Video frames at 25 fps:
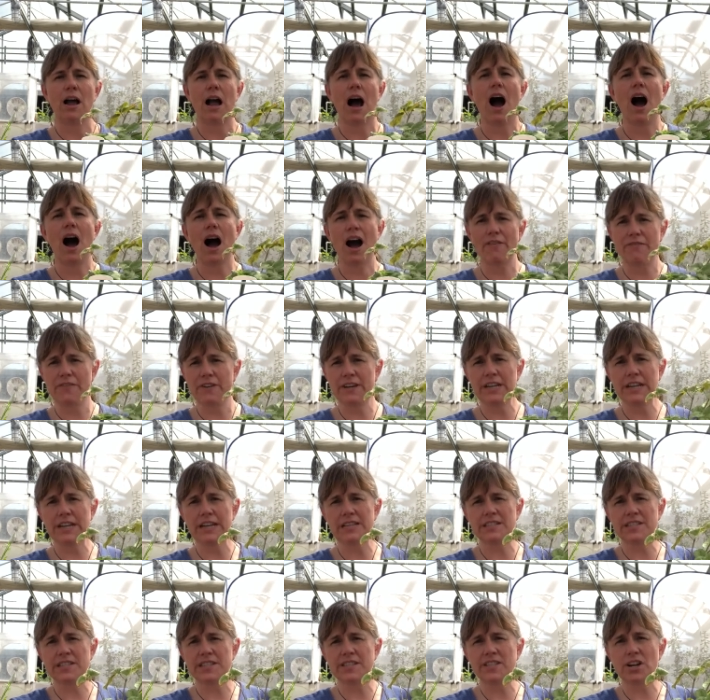often
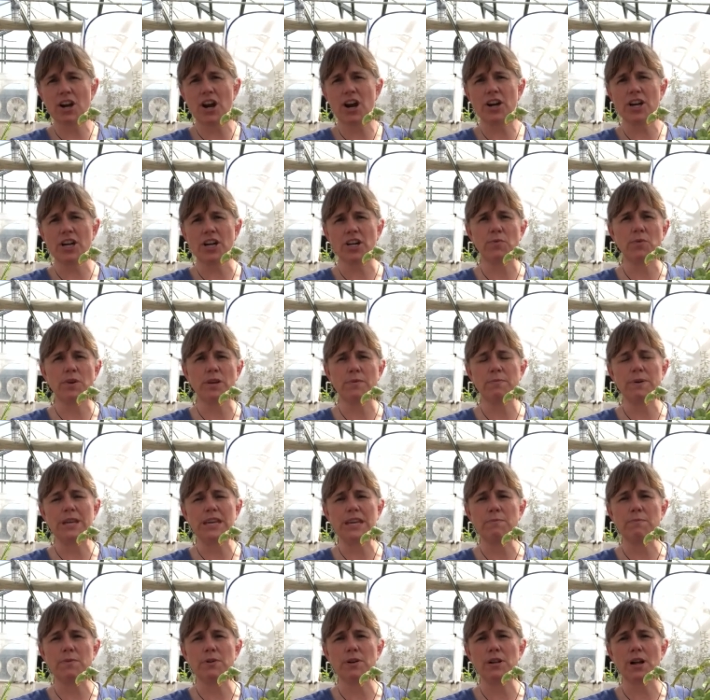gets started when
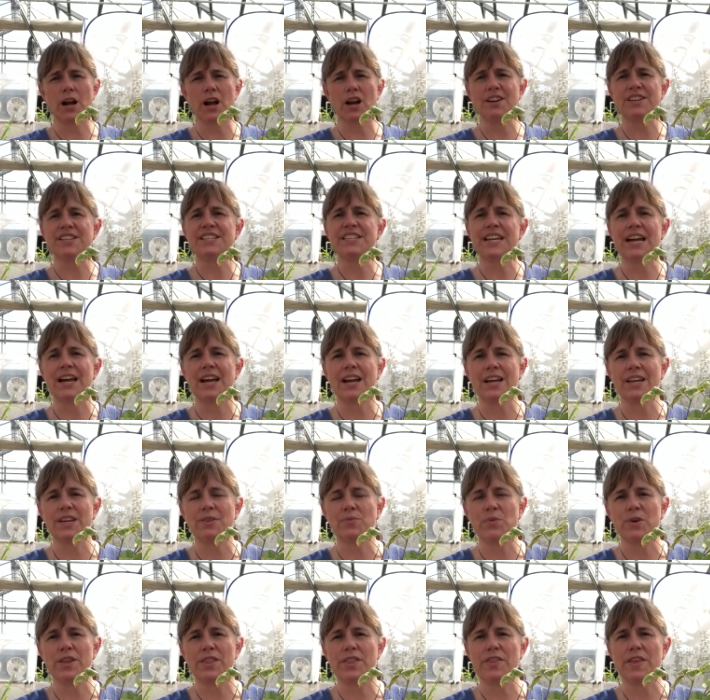people are
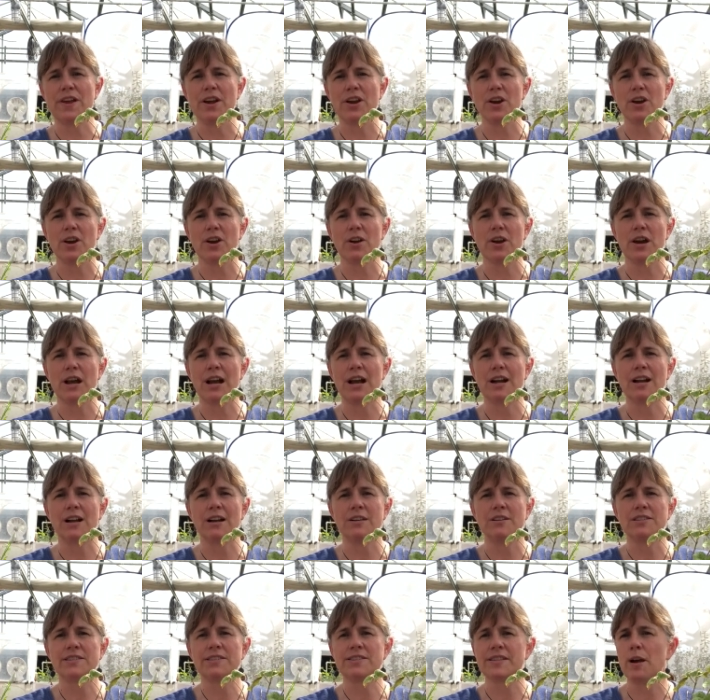done with their
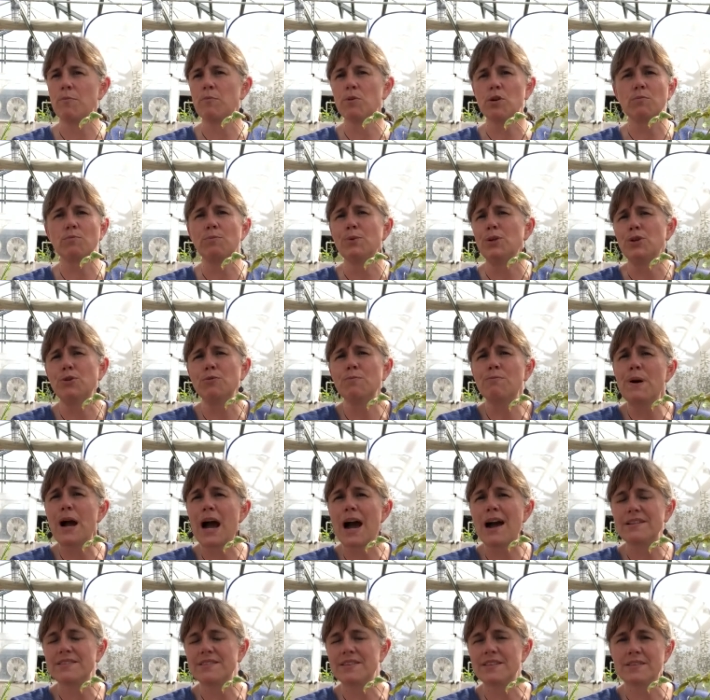summer bloom
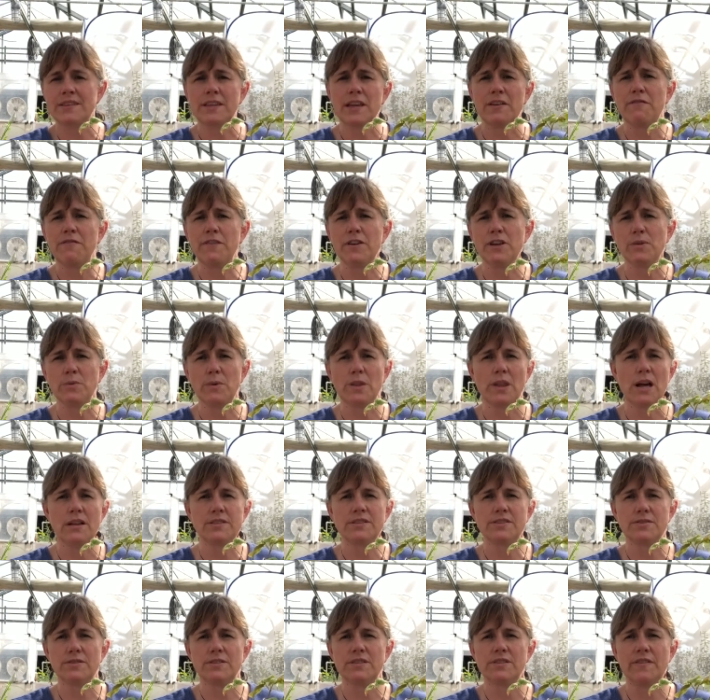pots that they filled with
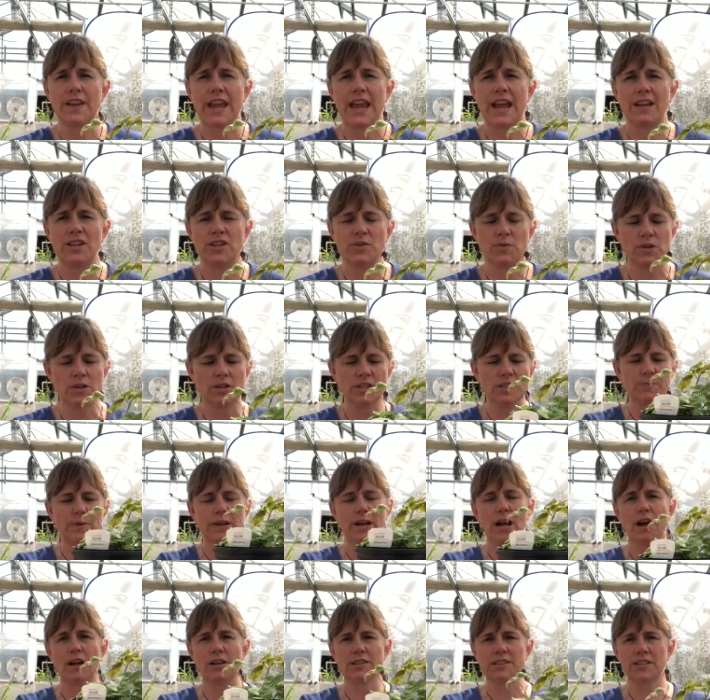all sorts of annuals,
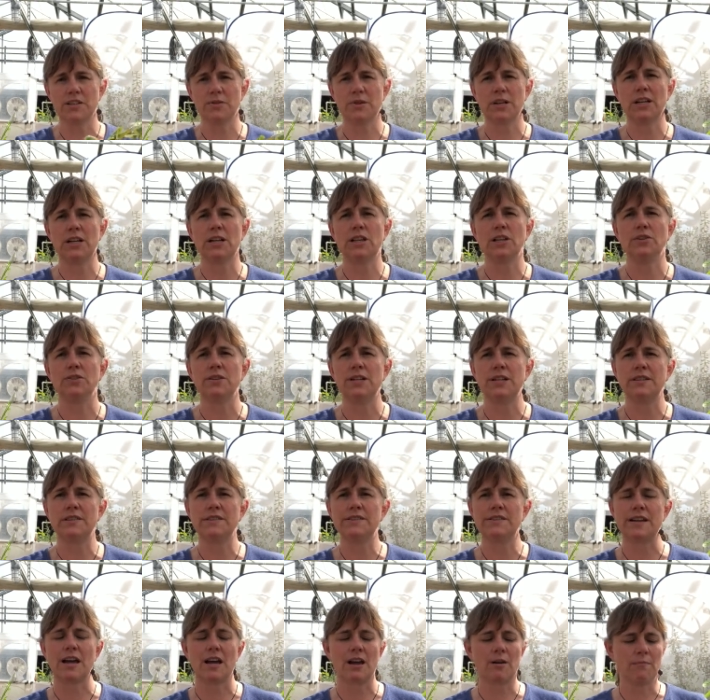but also included
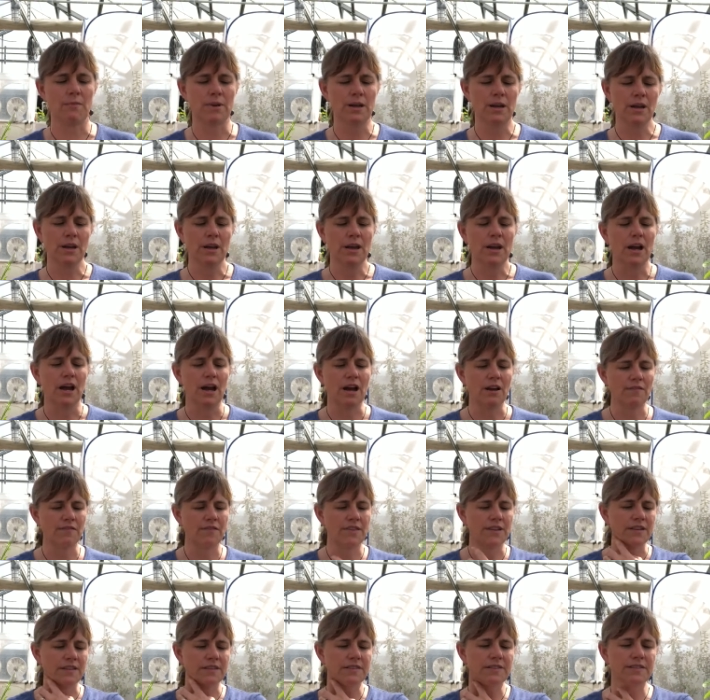some
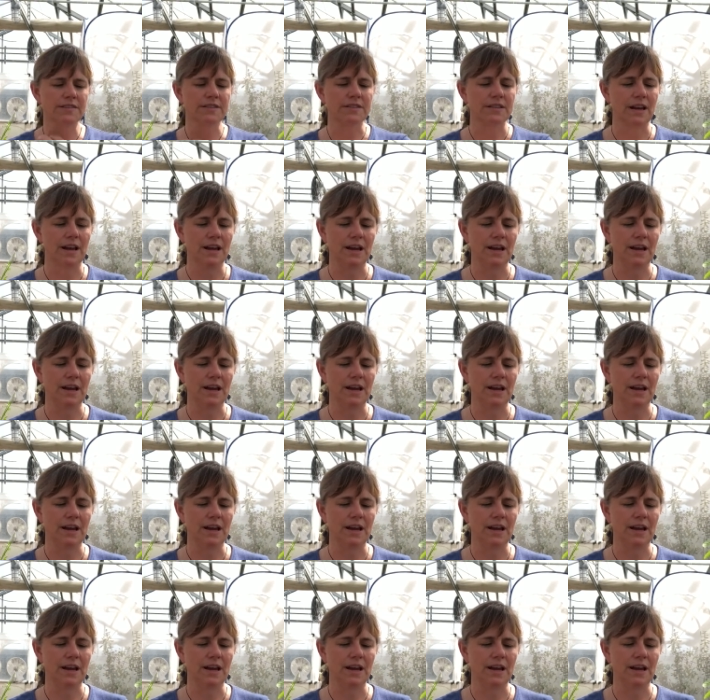of this